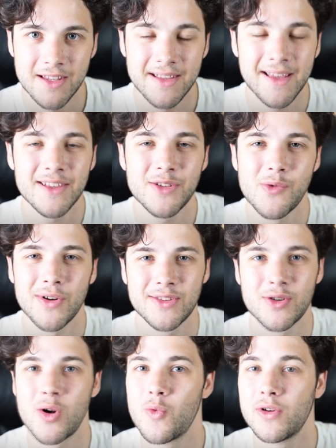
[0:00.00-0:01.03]
in case you want
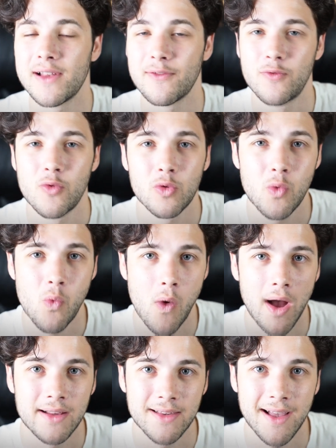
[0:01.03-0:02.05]
to go with a full
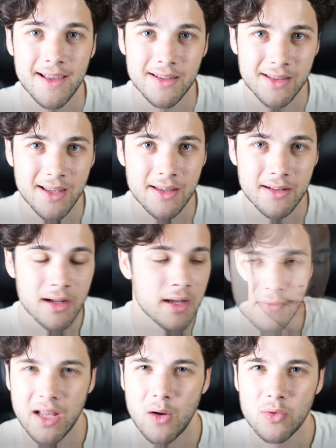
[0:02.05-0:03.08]
white aesthetic.
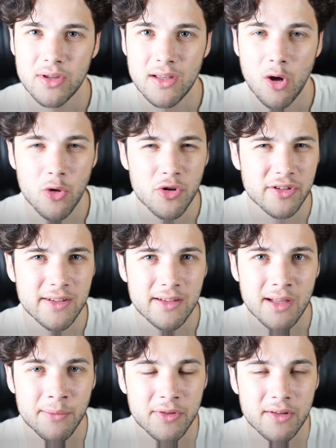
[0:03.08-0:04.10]
Now the other
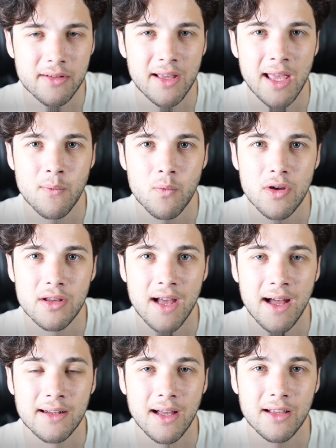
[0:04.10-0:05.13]
systems came with
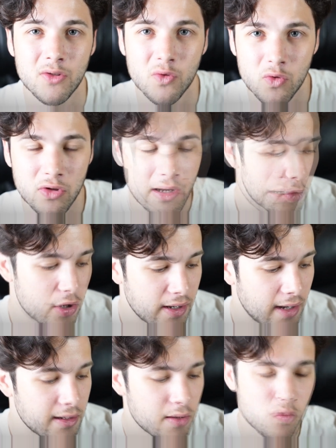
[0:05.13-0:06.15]
an Asus
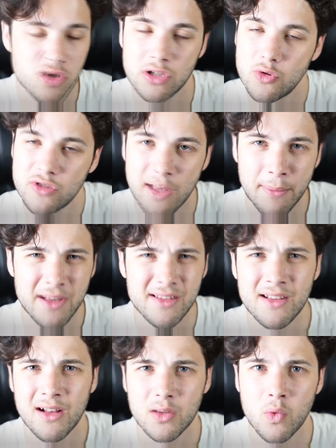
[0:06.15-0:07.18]
4090 which looks
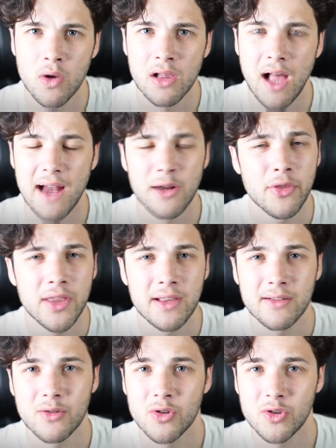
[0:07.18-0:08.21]
amazing as well, I don't think
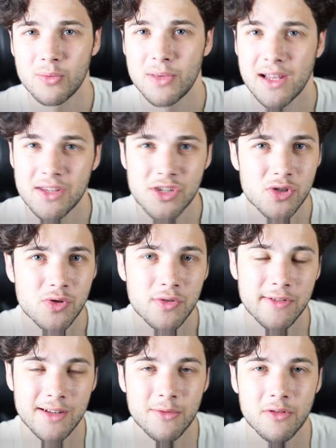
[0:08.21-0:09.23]
it's going to be an issue
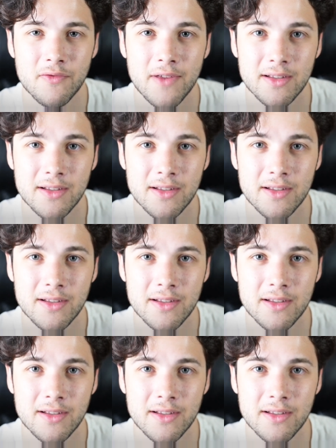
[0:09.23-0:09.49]
in terms of